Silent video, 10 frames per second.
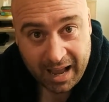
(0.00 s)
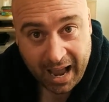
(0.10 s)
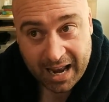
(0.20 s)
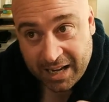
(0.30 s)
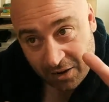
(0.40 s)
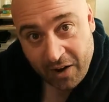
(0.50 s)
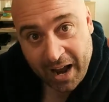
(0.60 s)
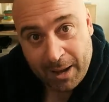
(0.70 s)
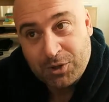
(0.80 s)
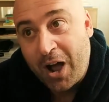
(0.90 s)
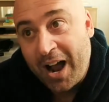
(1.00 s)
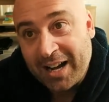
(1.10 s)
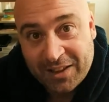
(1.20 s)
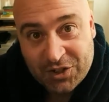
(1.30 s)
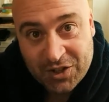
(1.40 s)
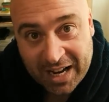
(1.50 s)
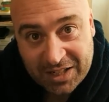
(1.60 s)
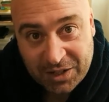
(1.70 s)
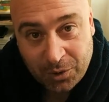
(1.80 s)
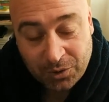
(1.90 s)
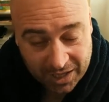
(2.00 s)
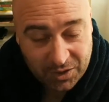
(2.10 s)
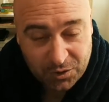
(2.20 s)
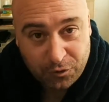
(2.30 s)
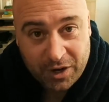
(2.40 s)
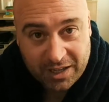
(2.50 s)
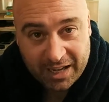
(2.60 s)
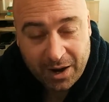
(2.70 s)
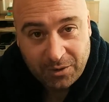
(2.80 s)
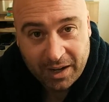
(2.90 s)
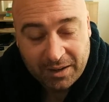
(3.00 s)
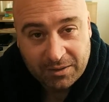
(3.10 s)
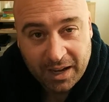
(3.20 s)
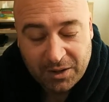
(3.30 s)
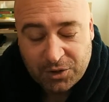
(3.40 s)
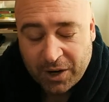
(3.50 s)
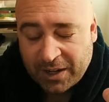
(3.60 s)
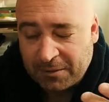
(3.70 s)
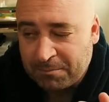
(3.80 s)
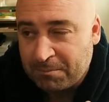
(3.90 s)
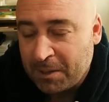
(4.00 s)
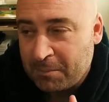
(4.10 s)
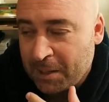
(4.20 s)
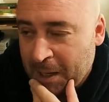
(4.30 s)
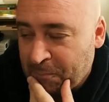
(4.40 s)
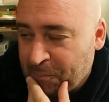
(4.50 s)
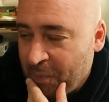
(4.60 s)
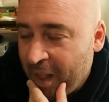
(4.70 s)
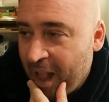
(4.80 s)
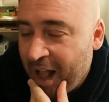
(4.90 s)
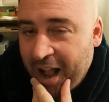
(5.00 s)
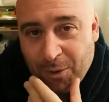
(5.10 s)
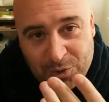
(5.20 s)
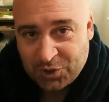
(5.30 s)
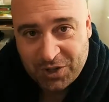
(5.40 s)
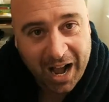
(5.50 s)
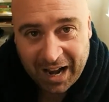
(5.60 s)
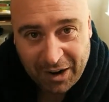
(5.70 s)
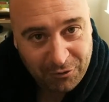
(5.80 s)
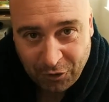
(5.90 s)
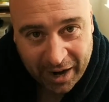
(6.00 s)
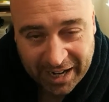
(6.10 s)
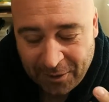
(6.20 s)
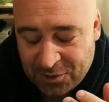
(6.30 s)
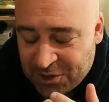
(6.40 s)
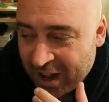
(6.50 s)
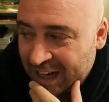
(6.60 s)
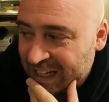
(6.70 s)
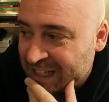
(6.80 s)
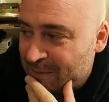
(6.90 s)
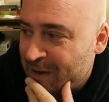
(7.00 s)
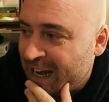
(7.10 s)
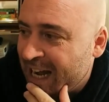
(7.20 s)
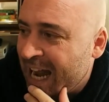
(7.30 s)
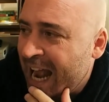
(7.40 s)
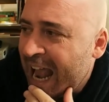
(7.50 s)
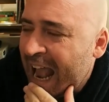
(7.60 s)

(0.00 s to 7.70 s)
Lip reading: And here I am talking to this 19-year-old kid who's freaking out and trying to beat me up. I was not afraid. I was not intimidated.